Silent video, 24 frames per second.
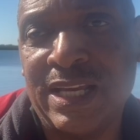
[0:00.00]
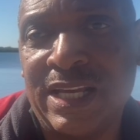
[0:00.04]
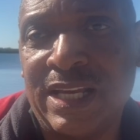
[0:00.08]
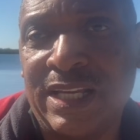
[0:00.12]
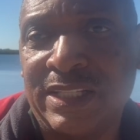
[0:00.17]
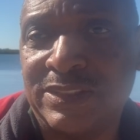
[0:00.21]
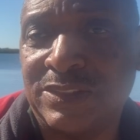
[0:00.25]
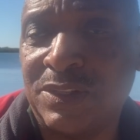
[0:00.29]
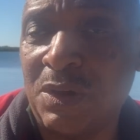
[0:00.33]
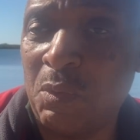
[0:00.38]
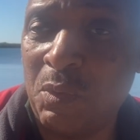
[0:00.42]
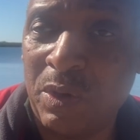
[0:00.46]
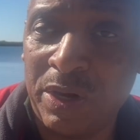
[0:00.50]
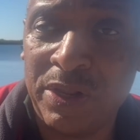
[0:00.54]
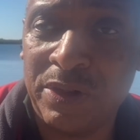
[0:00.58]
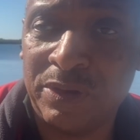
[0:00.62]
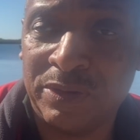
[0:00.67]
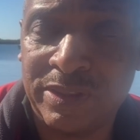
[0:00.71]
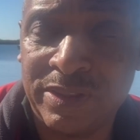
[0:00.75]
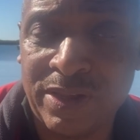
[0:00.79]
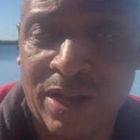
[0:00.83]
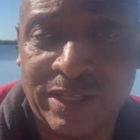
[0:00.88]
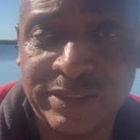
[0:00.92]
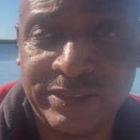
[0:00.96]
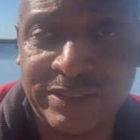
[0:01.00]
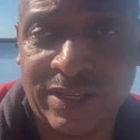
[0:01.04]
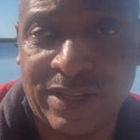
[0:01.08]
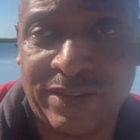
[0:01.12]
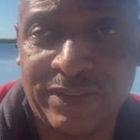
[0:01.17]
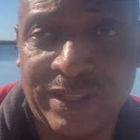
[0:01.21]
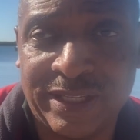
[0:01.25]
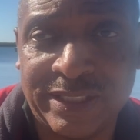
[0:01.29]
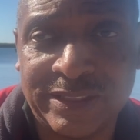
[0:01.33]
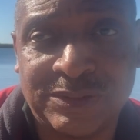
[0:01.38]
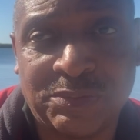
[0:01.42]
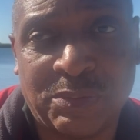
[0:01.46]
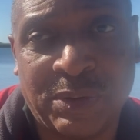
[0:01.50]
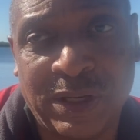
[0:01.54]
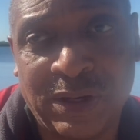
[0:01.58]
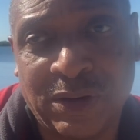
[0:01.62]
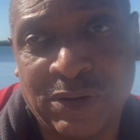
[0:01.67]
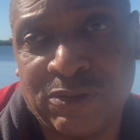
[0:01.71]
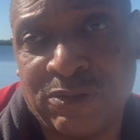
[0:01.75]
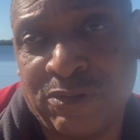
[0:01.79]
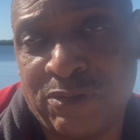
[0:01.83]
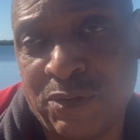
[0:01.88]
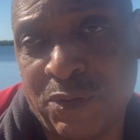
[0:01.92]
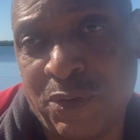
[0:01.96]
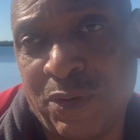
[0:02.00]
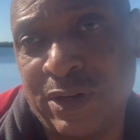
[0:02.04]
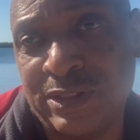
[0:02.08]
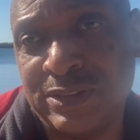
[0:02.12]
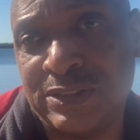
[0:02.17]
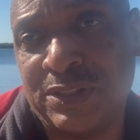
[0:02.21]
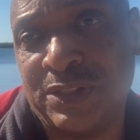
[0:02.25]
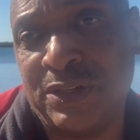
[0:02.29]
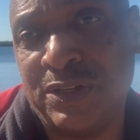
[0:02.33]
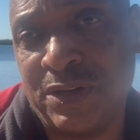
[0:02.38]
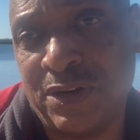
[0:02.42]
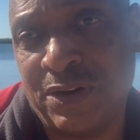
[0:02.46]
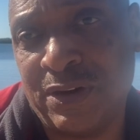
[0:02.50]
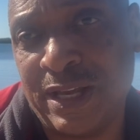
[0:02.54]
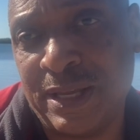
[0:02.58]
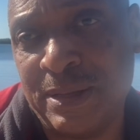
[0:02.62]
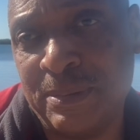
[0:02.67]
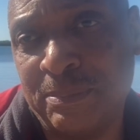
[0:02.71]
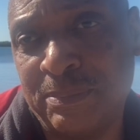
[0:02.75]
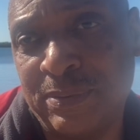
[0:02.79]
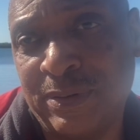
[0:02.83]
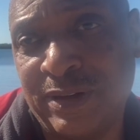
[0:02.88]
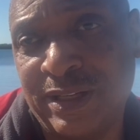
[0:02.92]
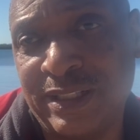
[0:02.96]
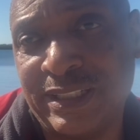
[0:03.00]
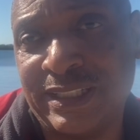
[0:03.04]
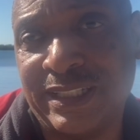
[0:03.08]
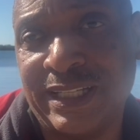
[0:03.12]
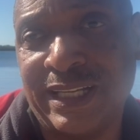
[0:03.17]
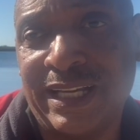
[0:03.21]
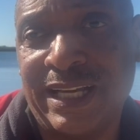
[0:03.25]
So what are your thoughts on this? We look forward to your input.